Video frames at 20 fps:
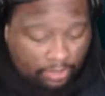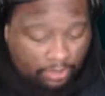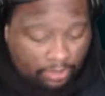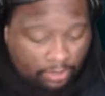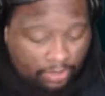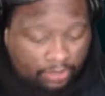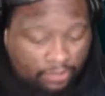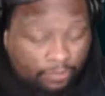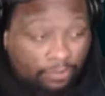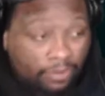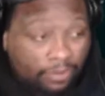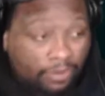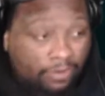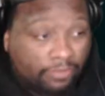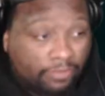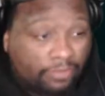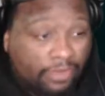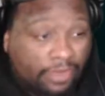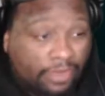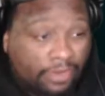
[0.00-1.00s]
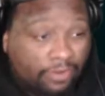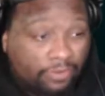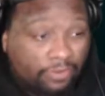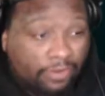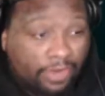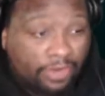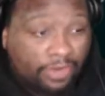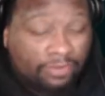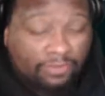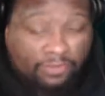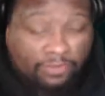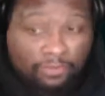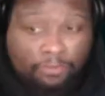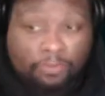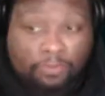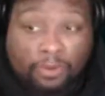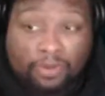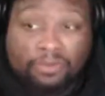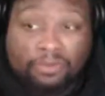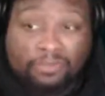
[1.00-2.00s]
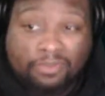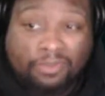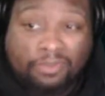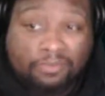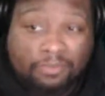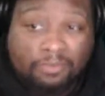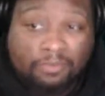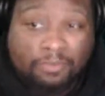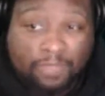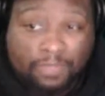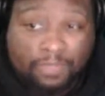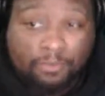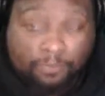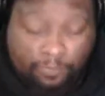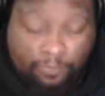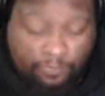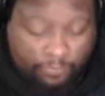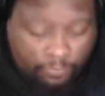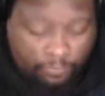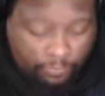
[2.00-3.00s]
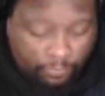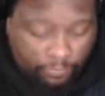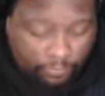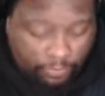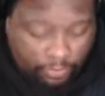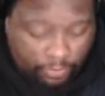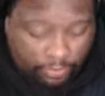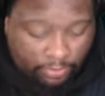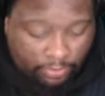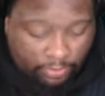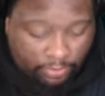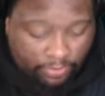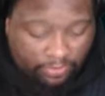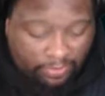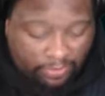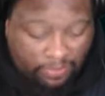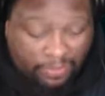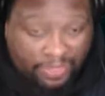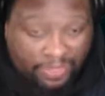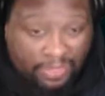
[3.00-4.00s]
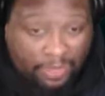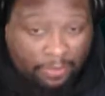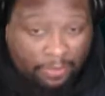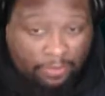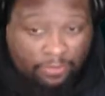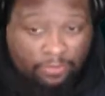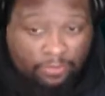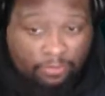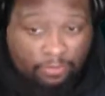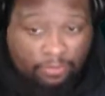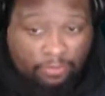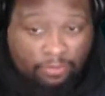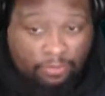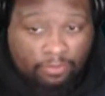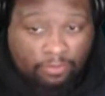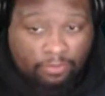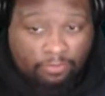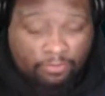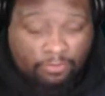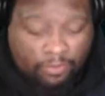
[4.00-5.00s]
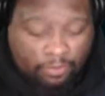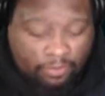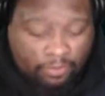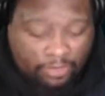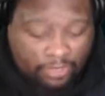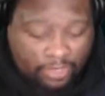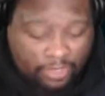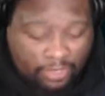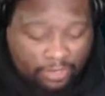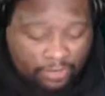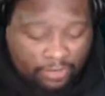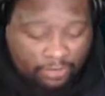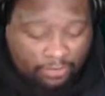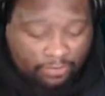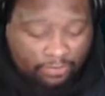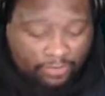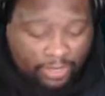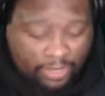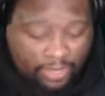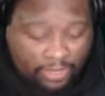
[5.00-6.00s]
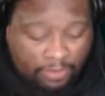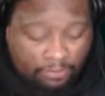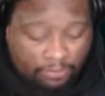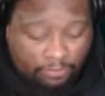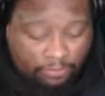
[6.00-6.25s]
is one of those kind of tracks is personally for me to be able to vocally understand